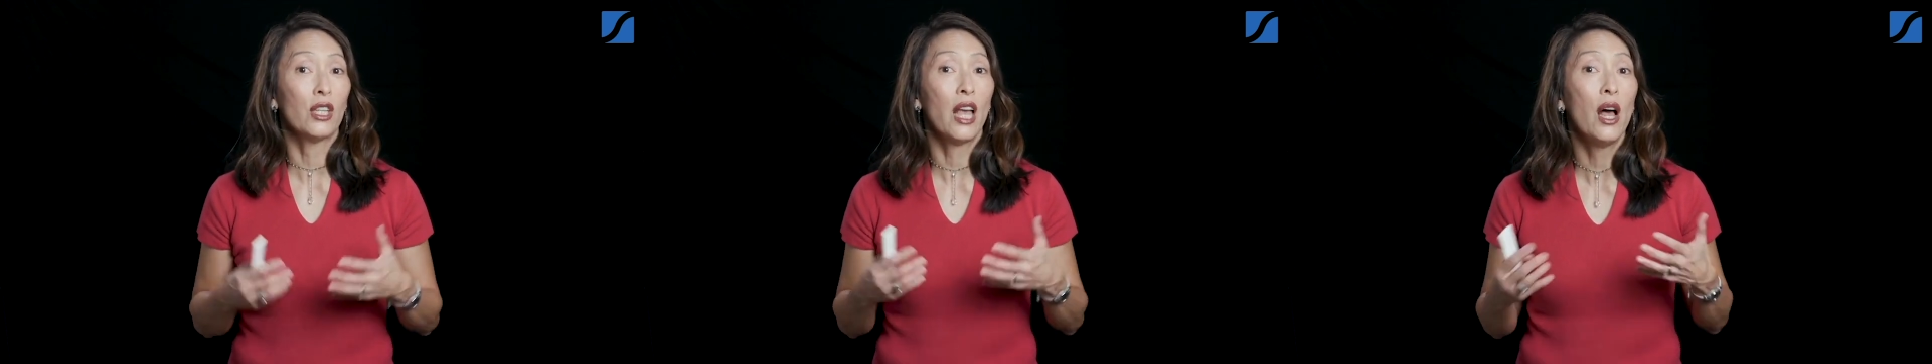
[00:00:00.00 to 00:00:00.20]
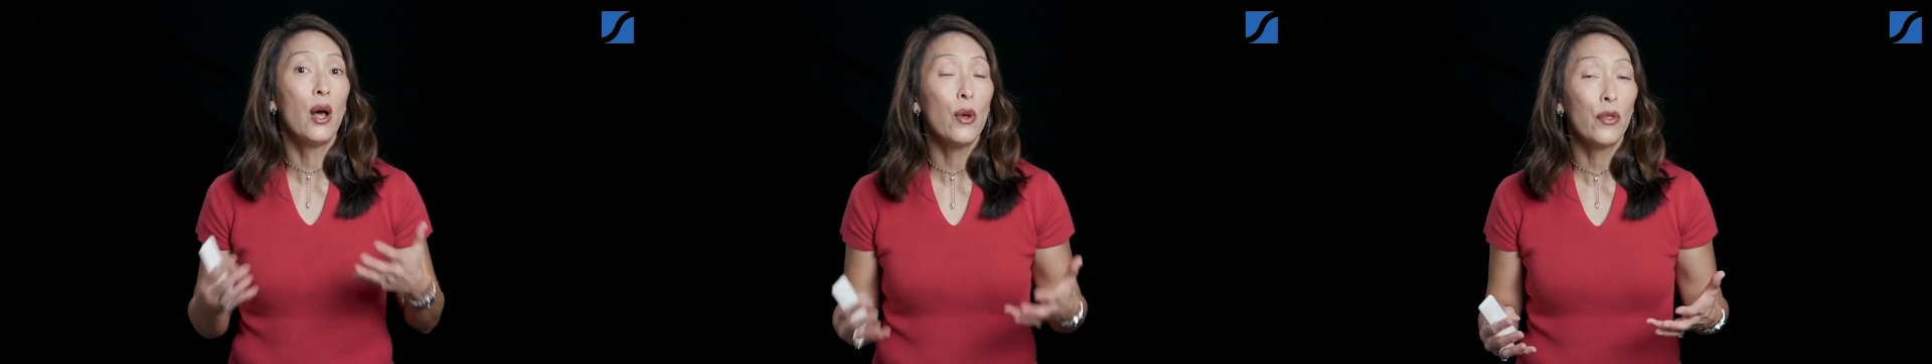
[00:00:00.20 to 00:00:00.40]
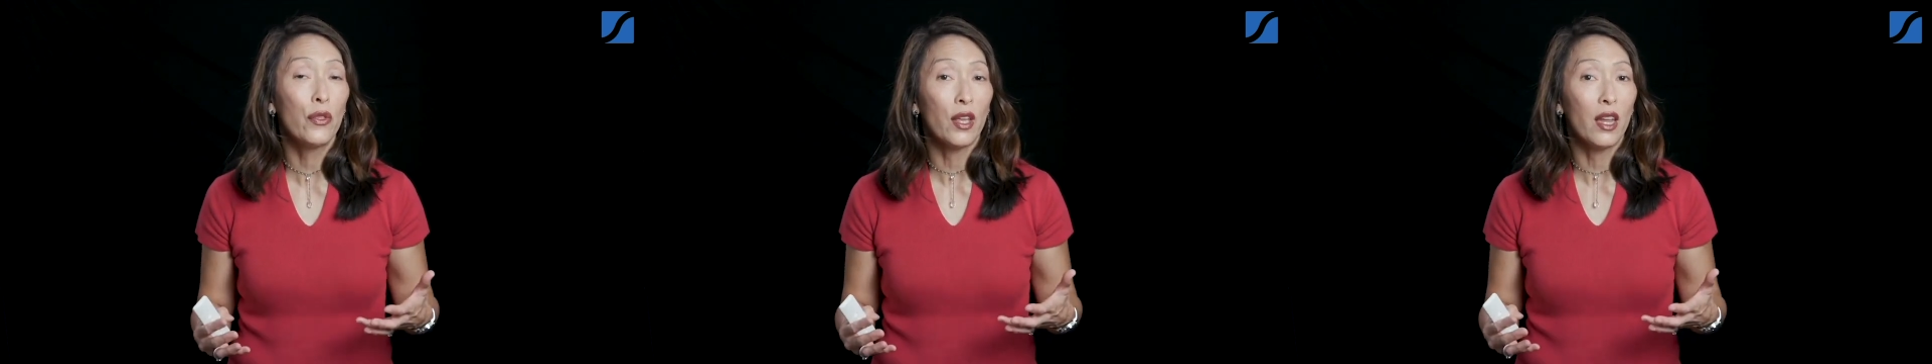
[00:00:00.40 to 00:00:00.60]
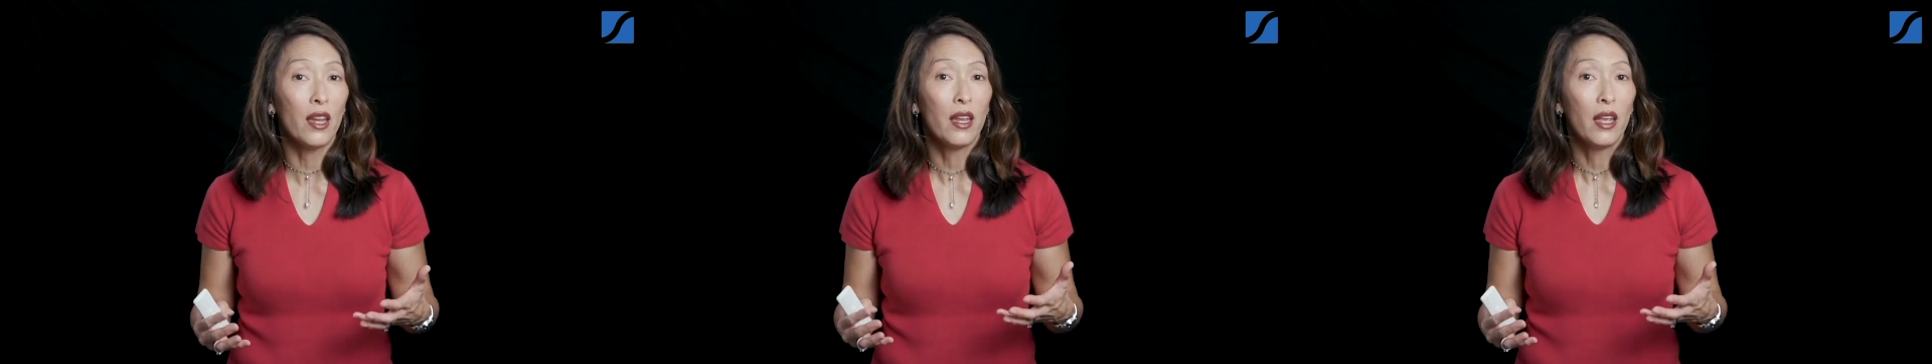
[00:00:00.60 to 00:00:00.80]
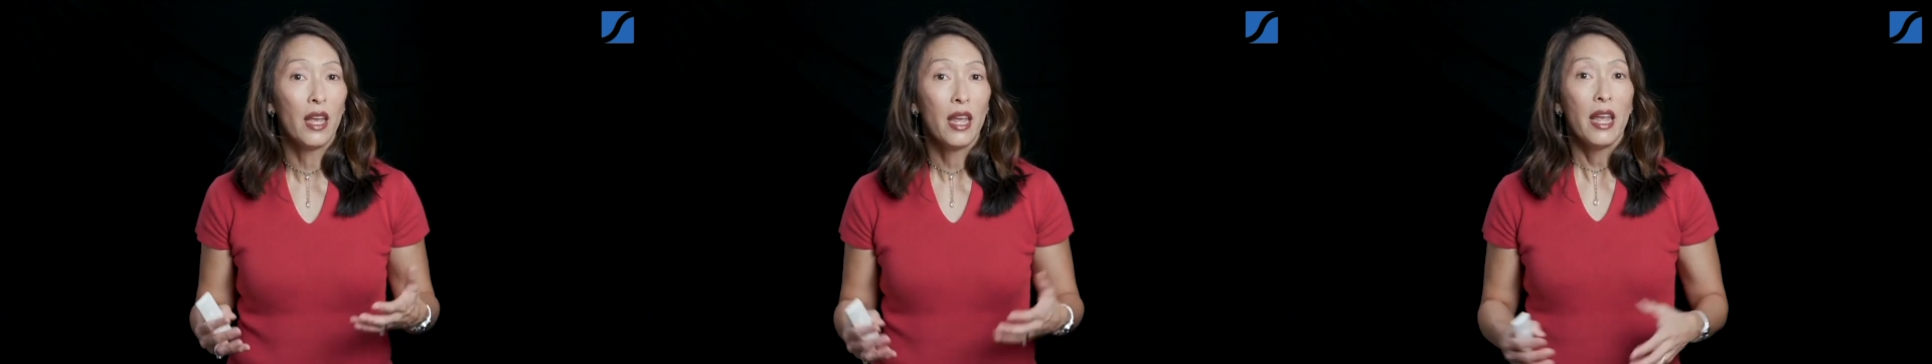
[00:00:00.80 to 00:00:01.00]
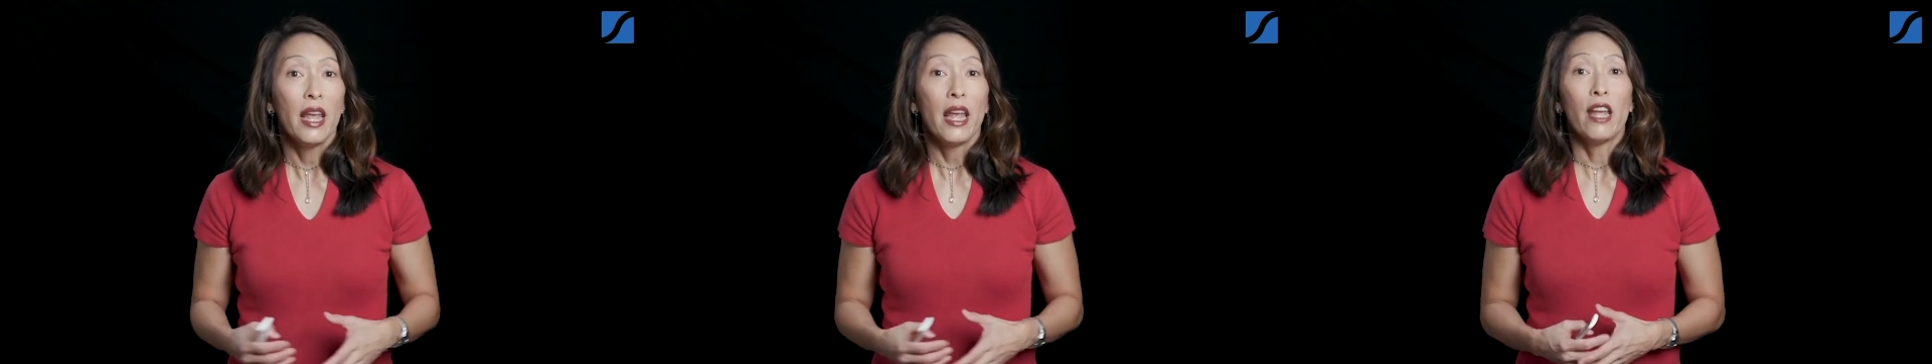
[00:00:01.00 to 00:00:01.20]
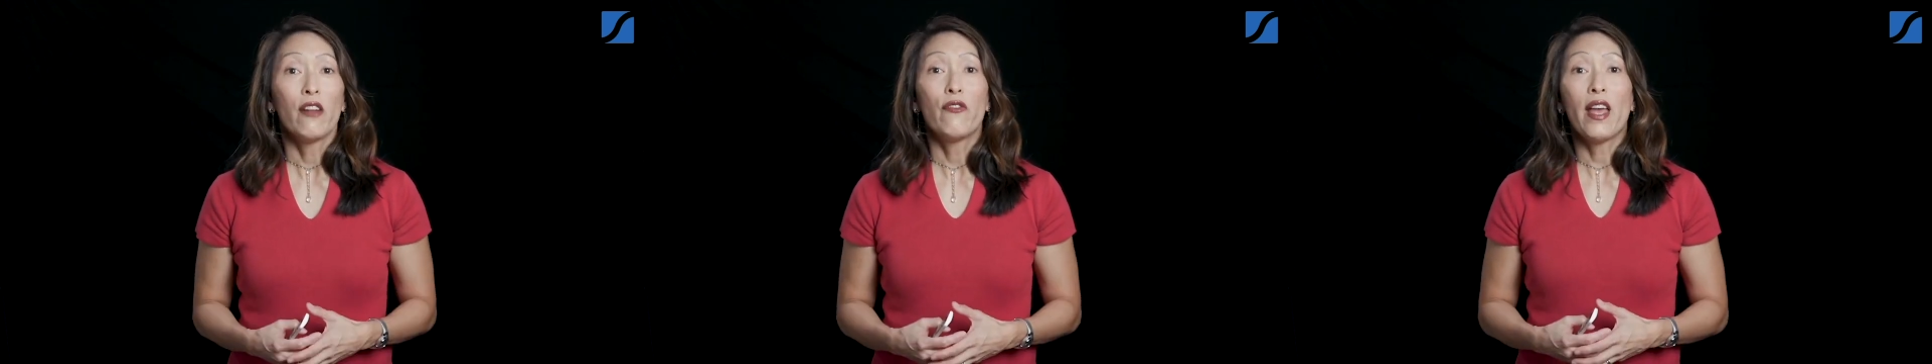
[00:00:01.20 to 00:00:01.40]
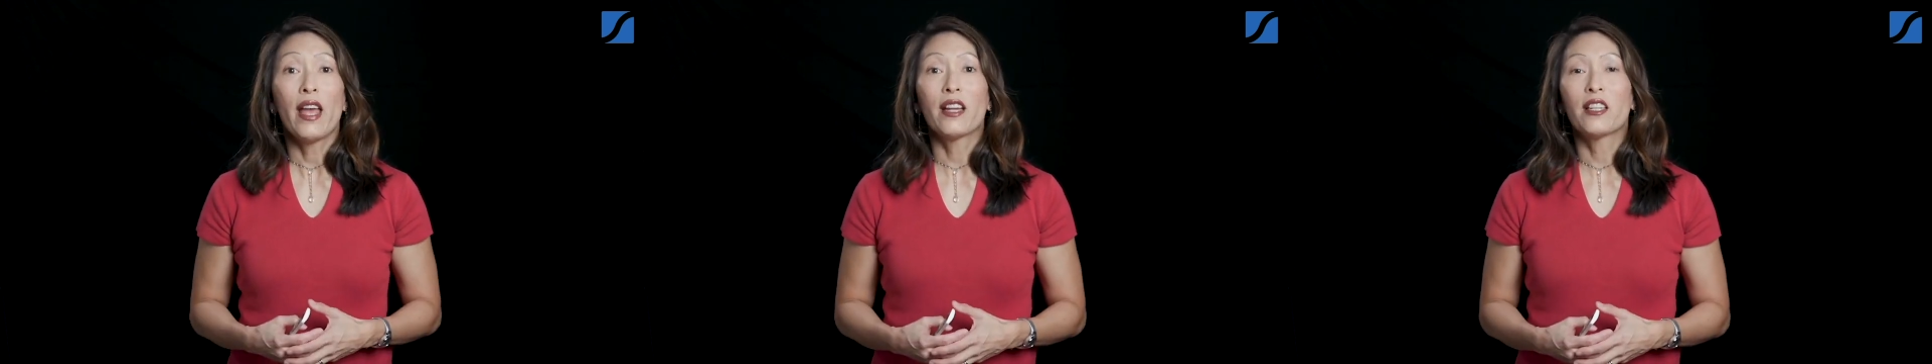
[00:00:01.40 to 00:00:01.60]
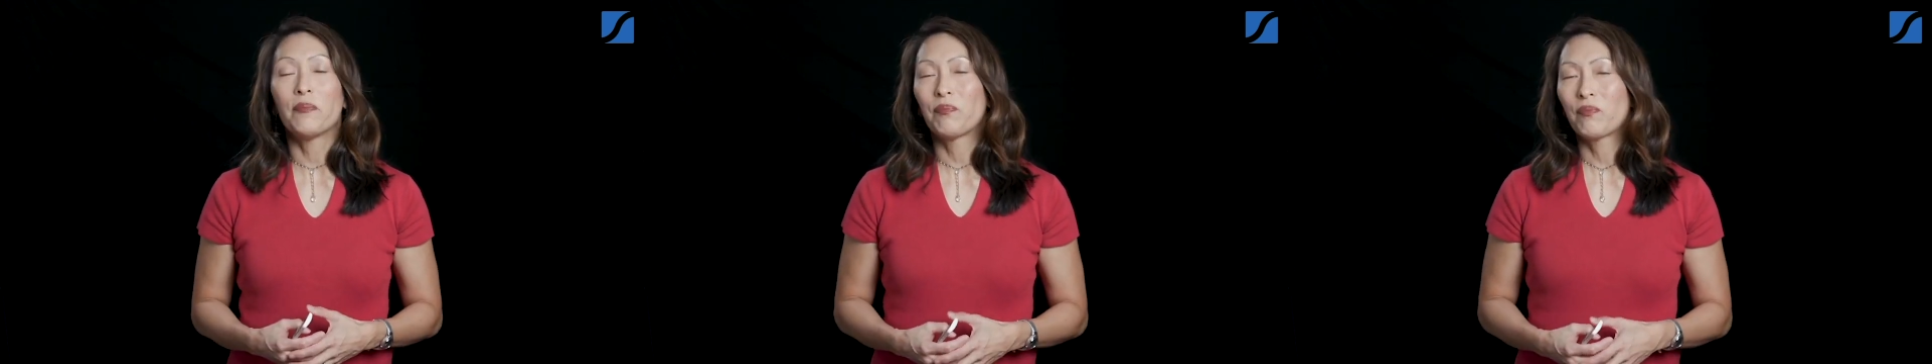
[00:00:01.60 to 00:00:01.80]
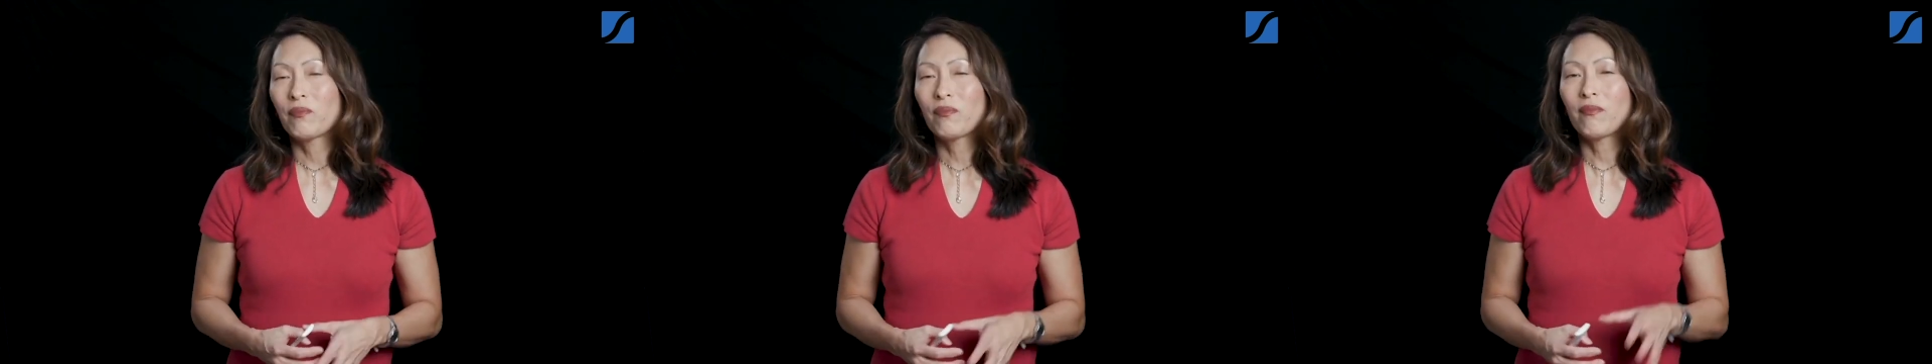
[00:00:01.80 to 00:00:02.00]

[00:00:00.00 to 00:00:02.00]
healthy. In fact,